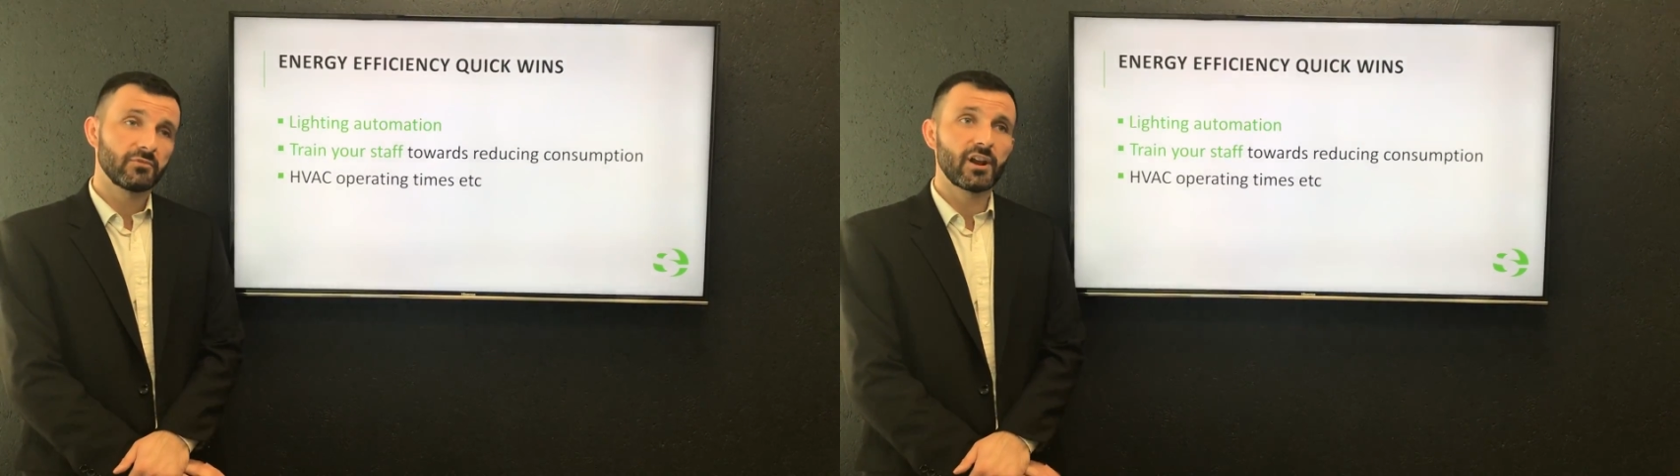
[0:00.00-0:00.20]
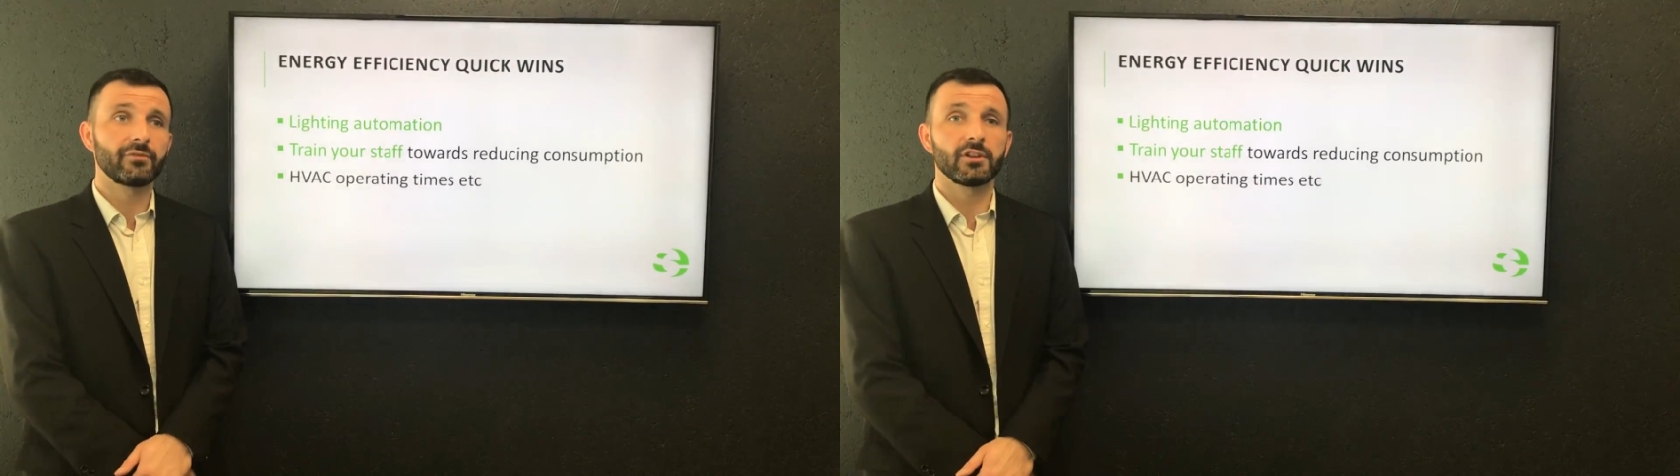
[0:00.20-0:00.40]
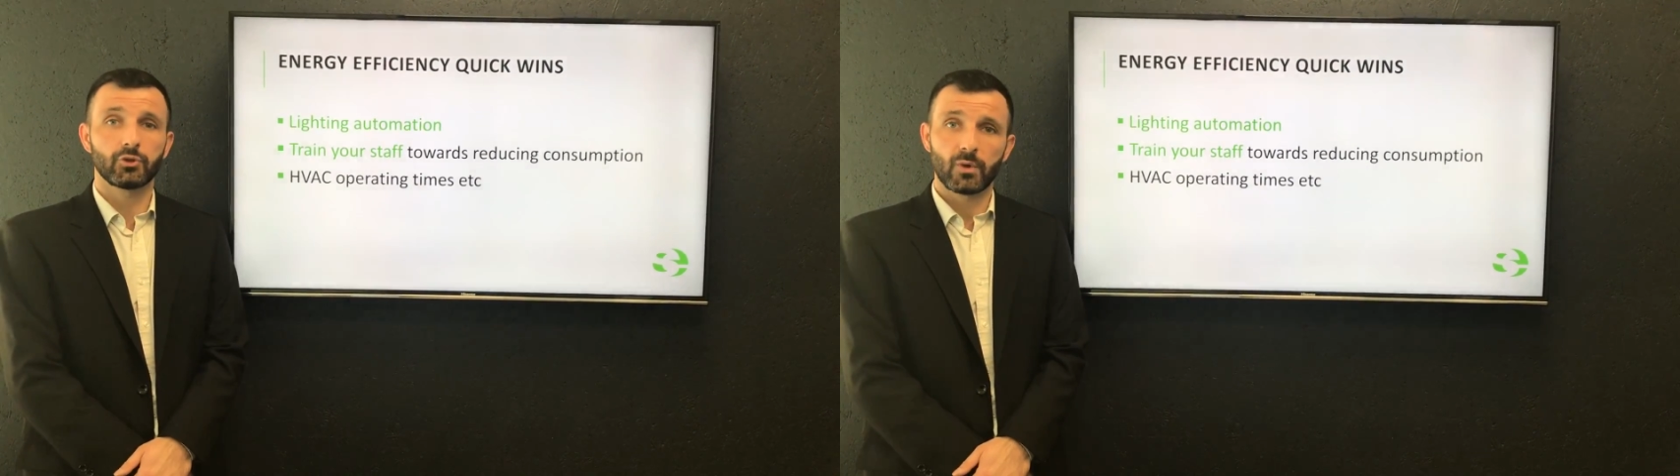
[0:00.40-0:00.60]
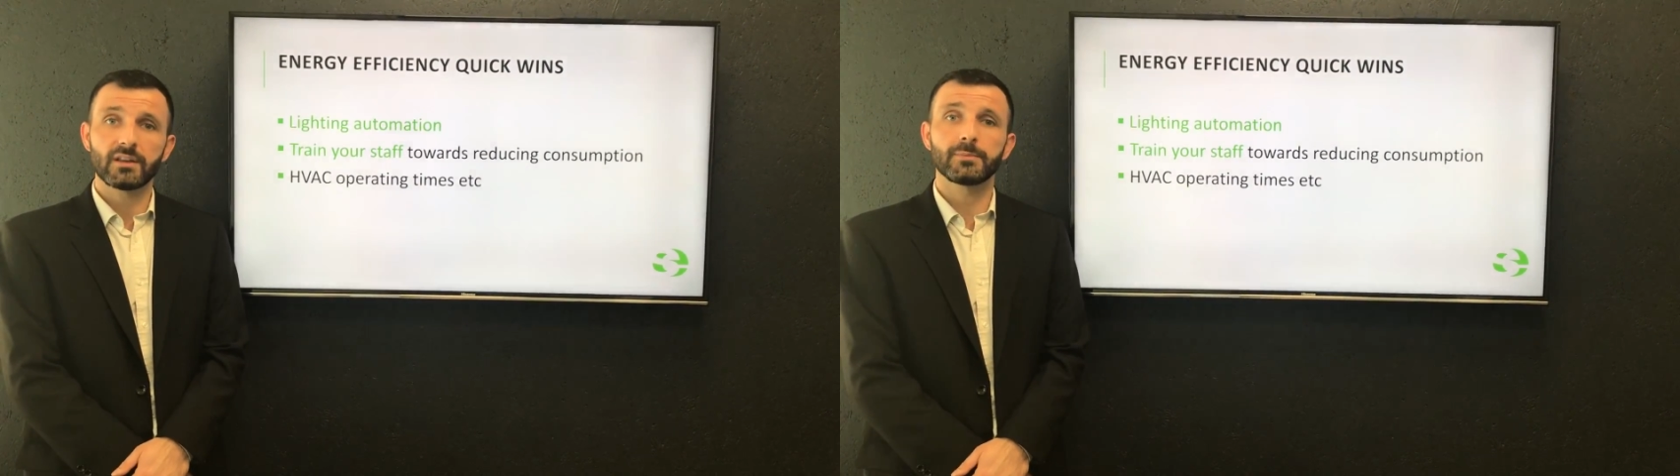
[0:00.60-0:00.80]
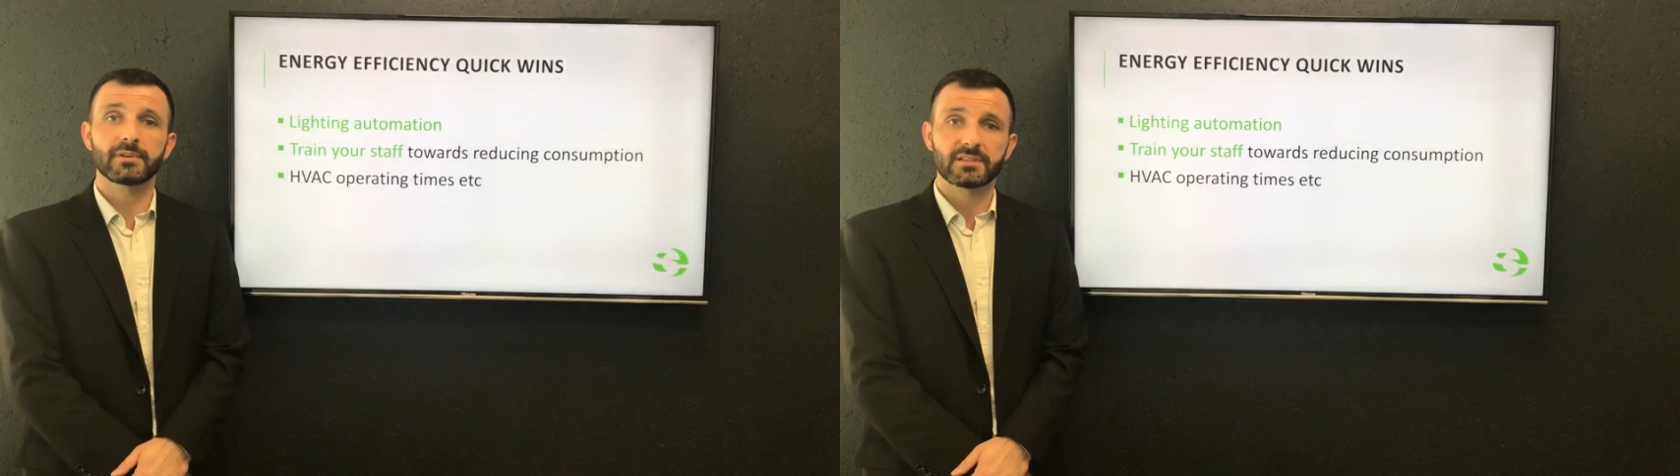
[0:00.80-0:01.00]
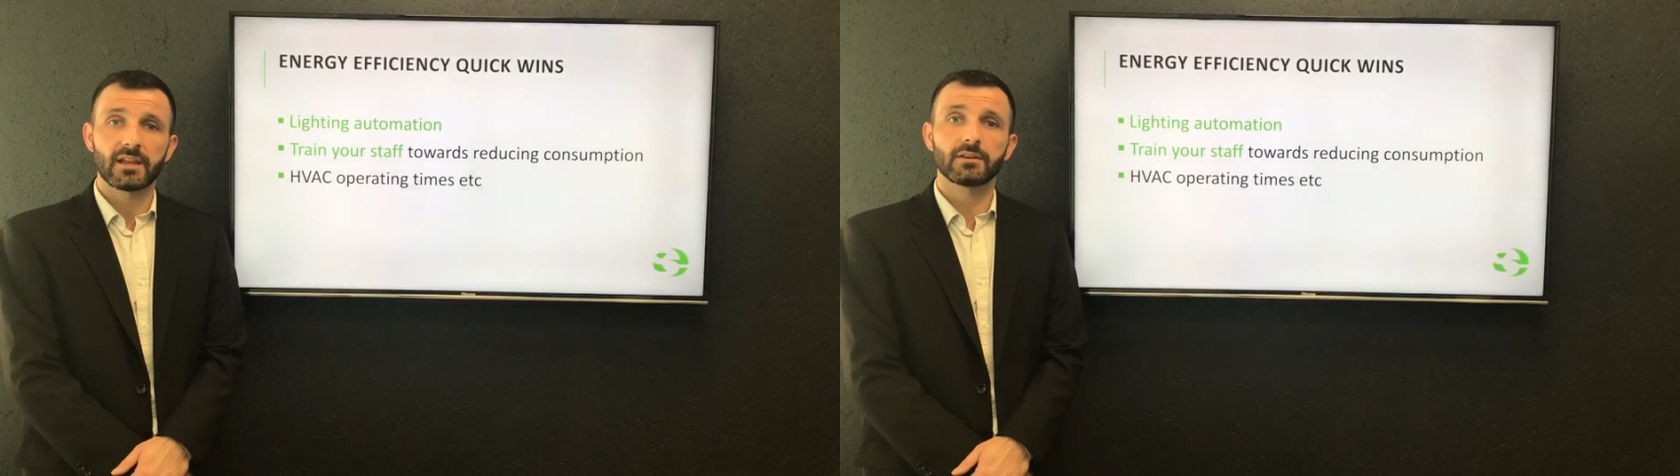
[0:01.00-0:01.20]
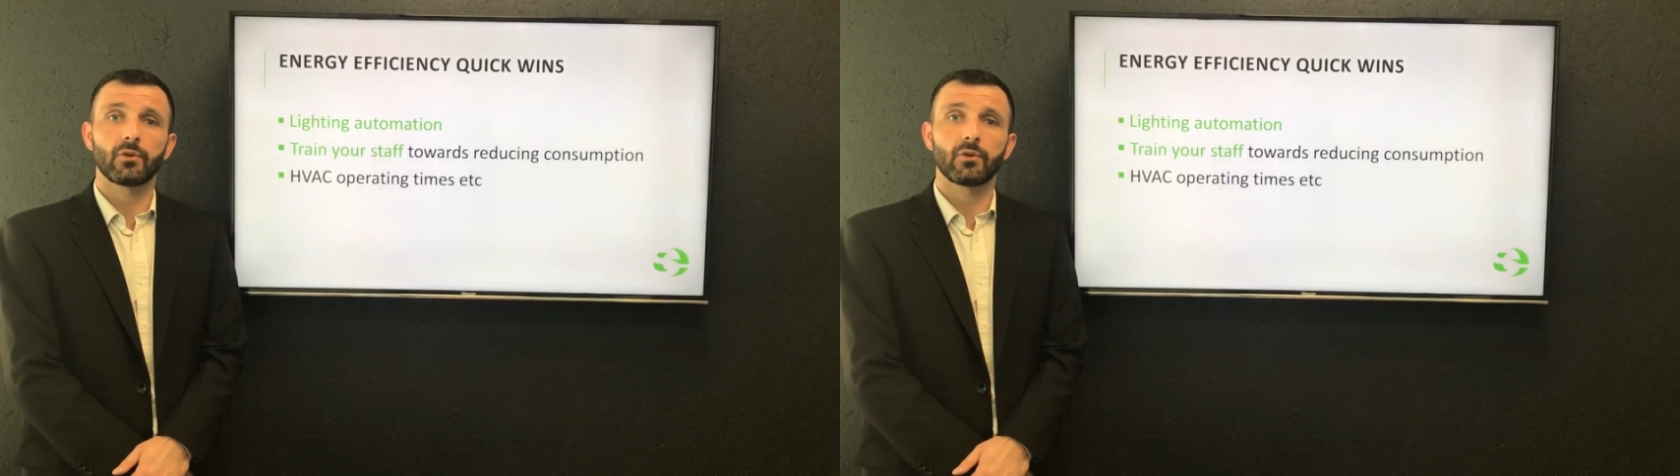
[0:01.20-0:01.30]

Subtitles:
roughly 20%